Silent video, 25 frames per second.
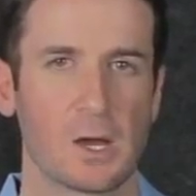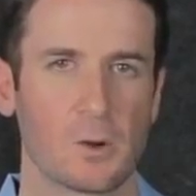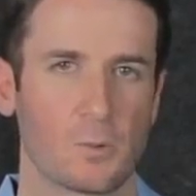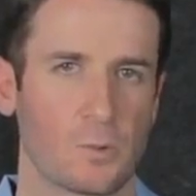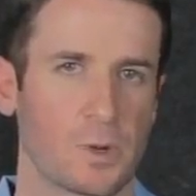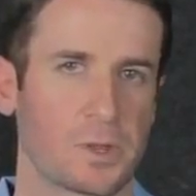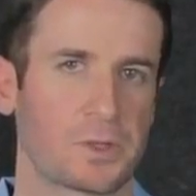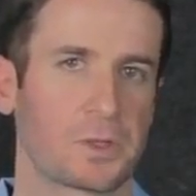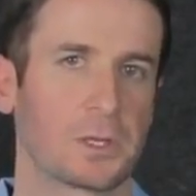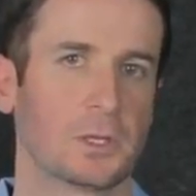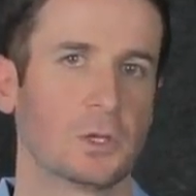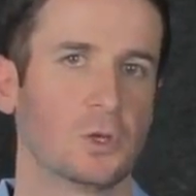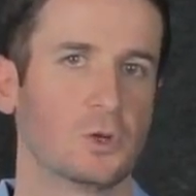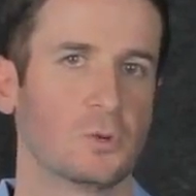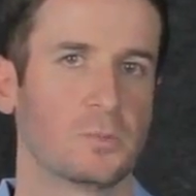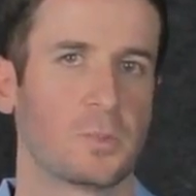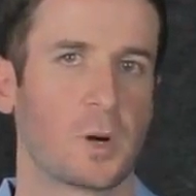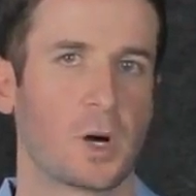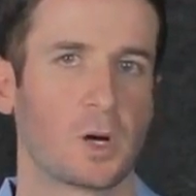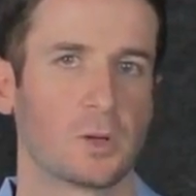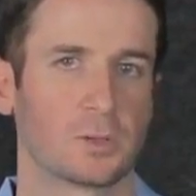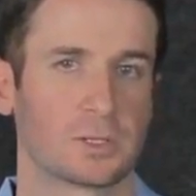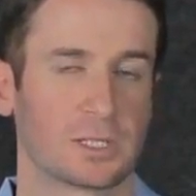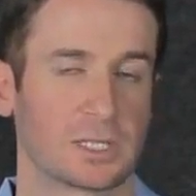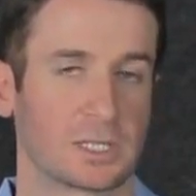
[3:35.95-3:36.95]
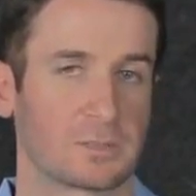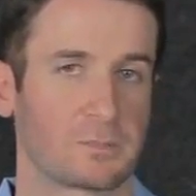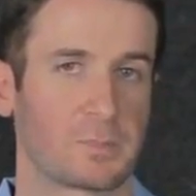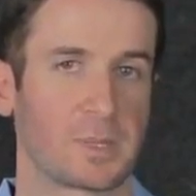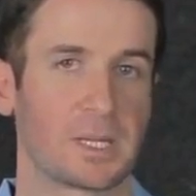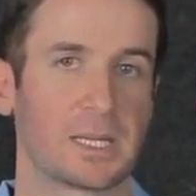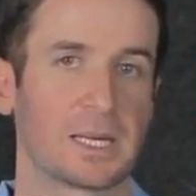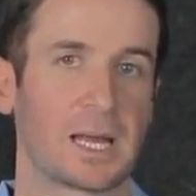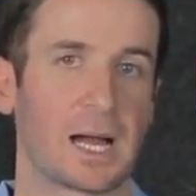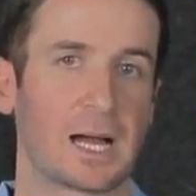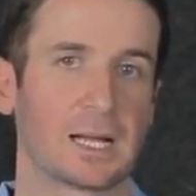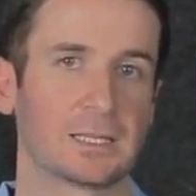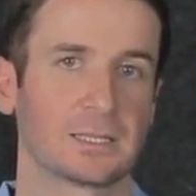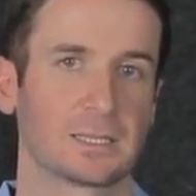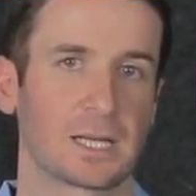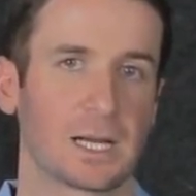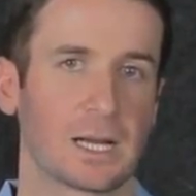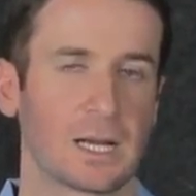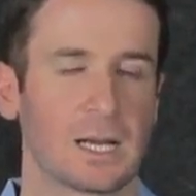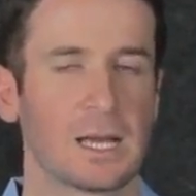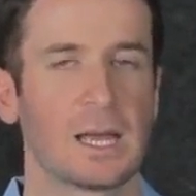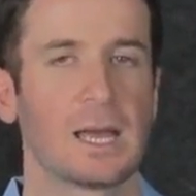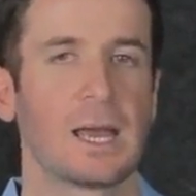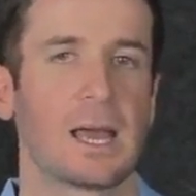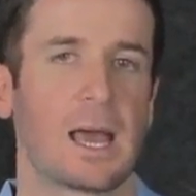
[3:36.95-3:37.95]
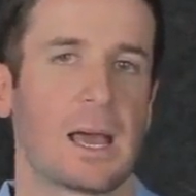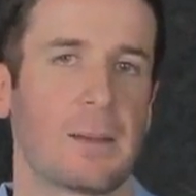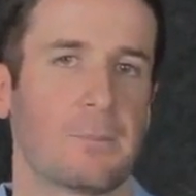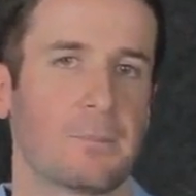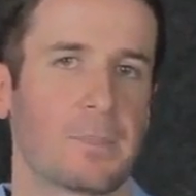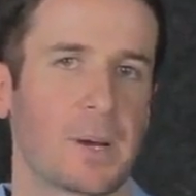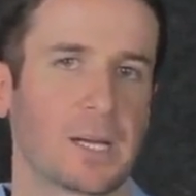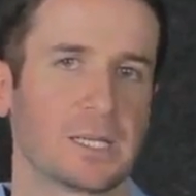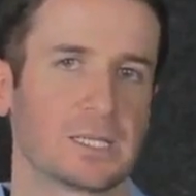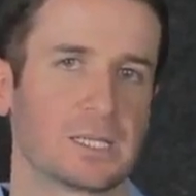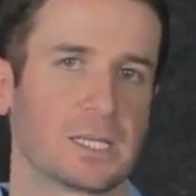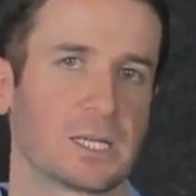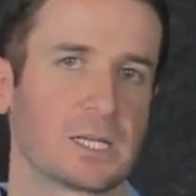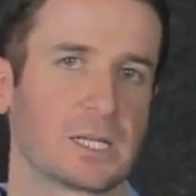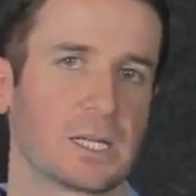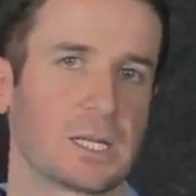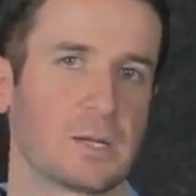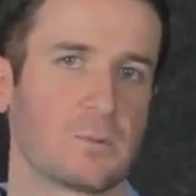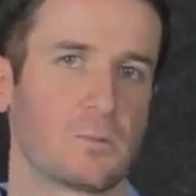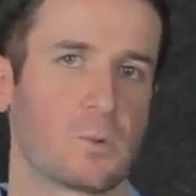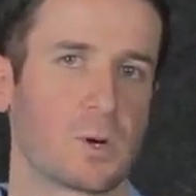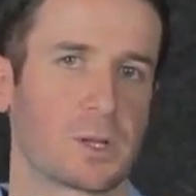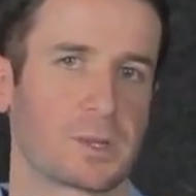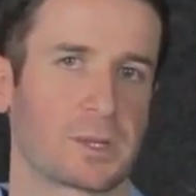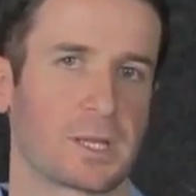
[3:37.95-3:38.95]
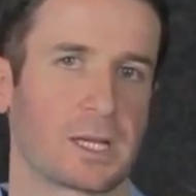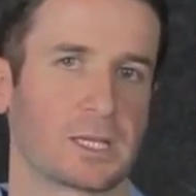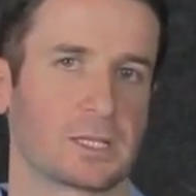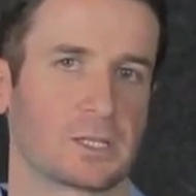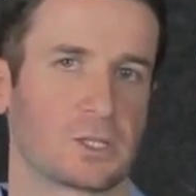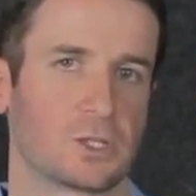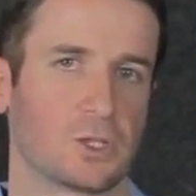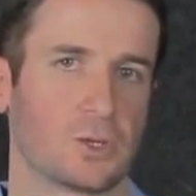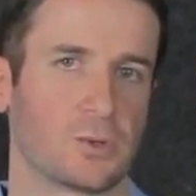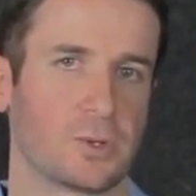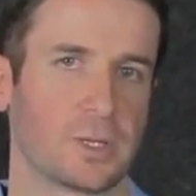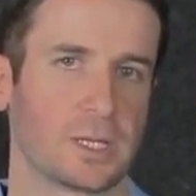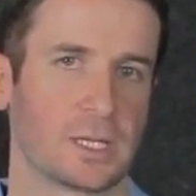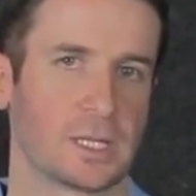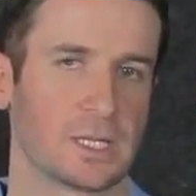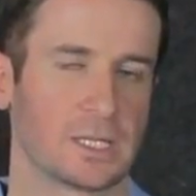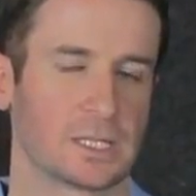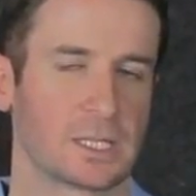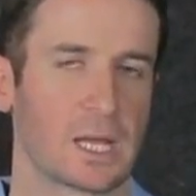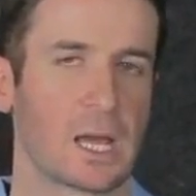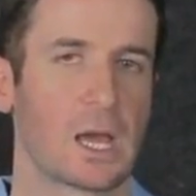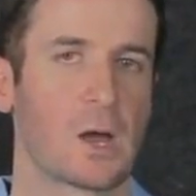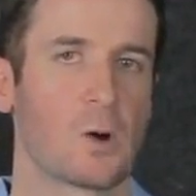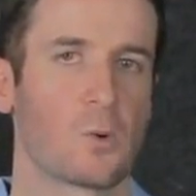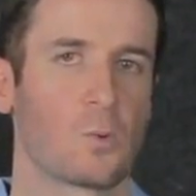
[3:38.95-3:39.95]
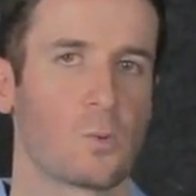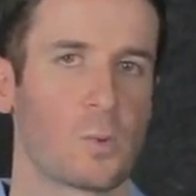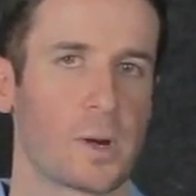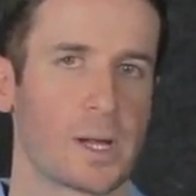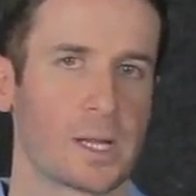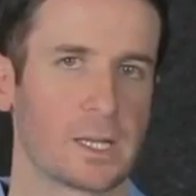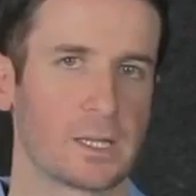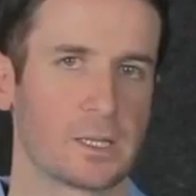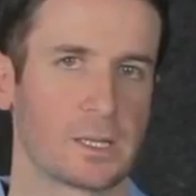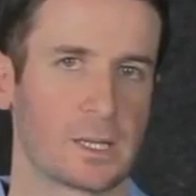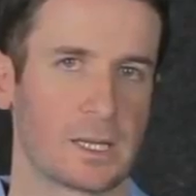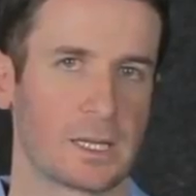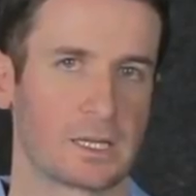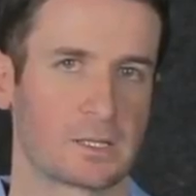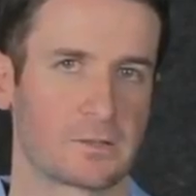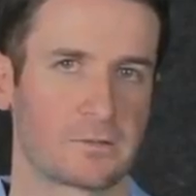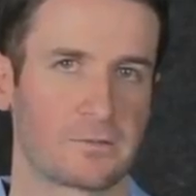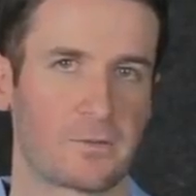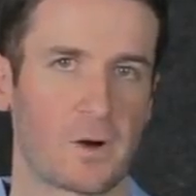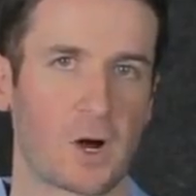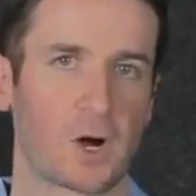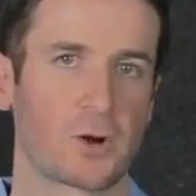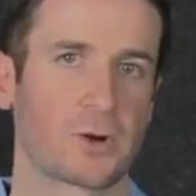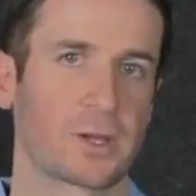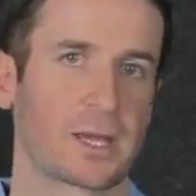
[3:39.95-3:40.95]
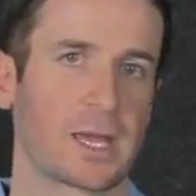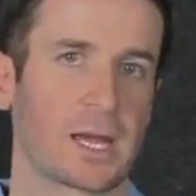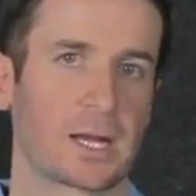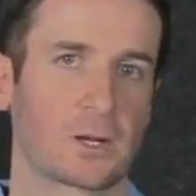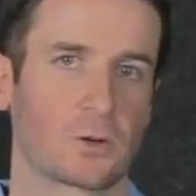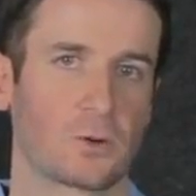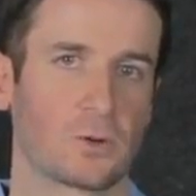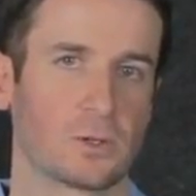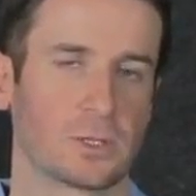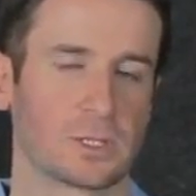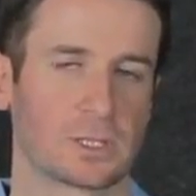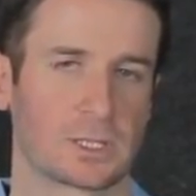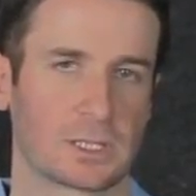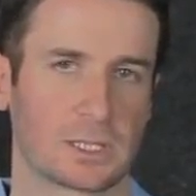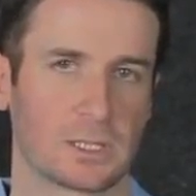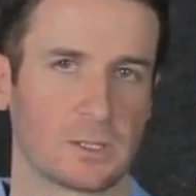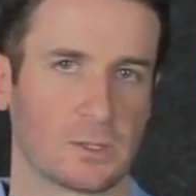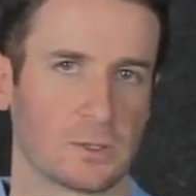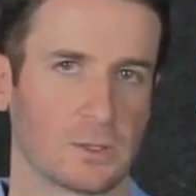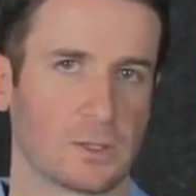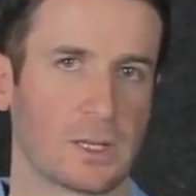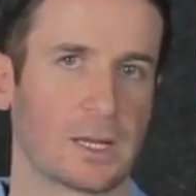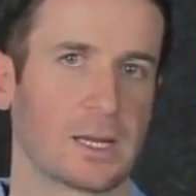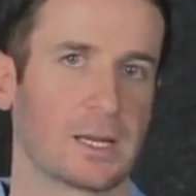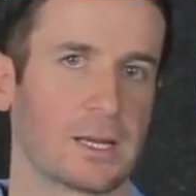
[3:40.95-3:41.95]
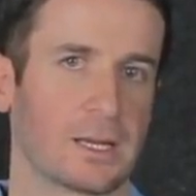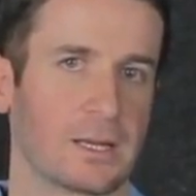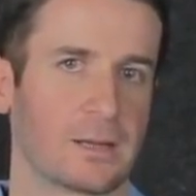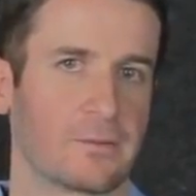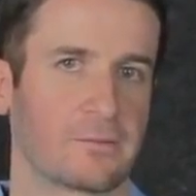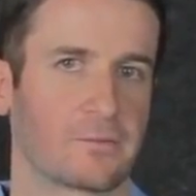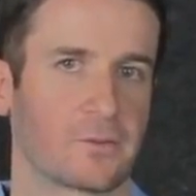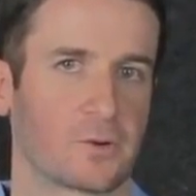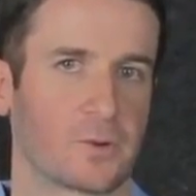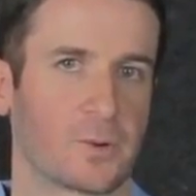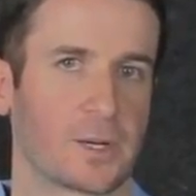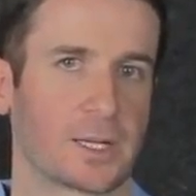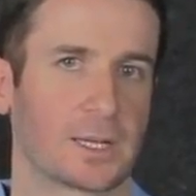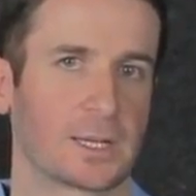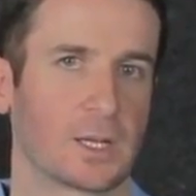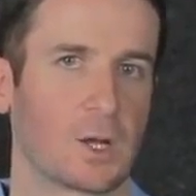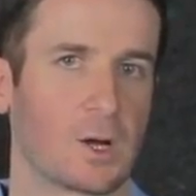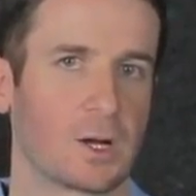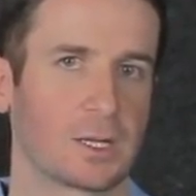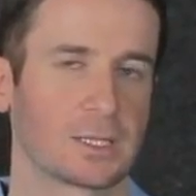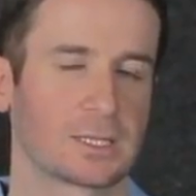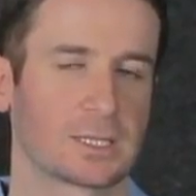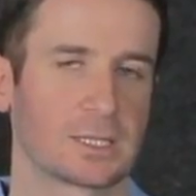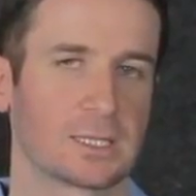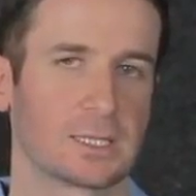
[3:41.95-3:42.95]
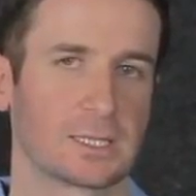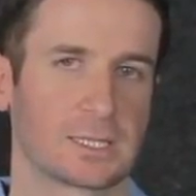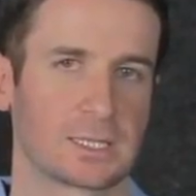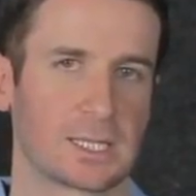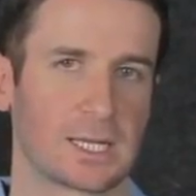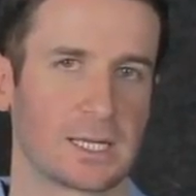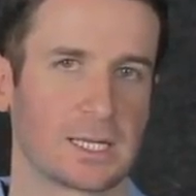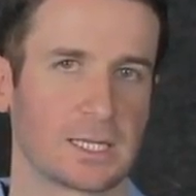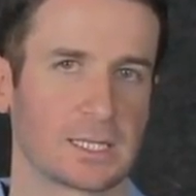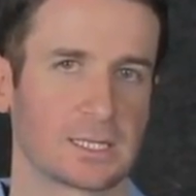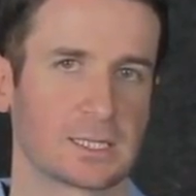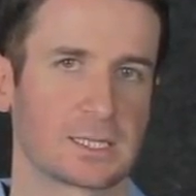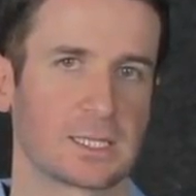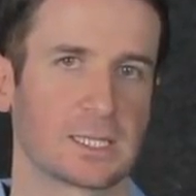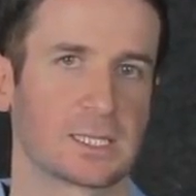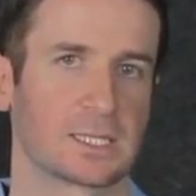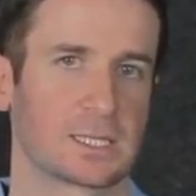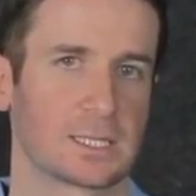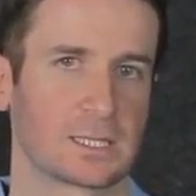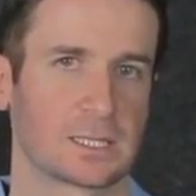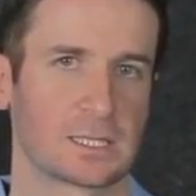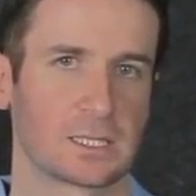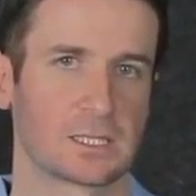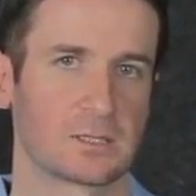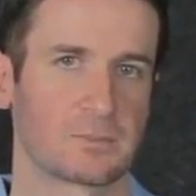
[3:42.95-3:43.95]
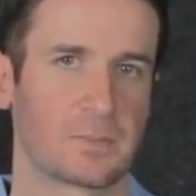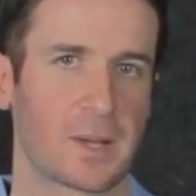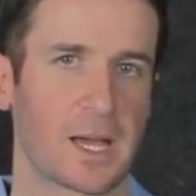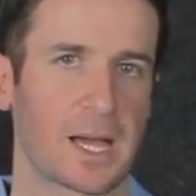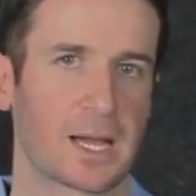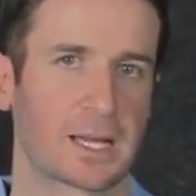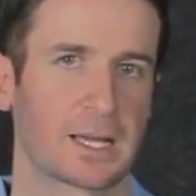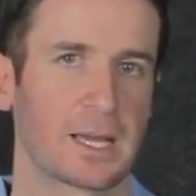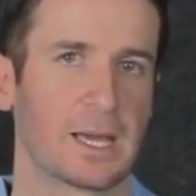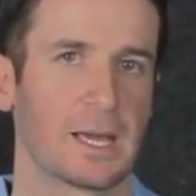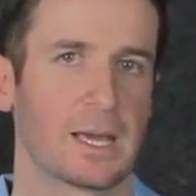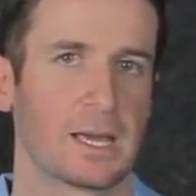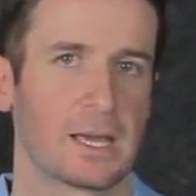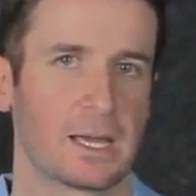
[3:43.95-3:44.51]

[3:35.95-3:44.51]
With the Leupolds, it's pin hunter, and basically what that's doing is when it's firing out all its little infrared lights and it's getting its distances back,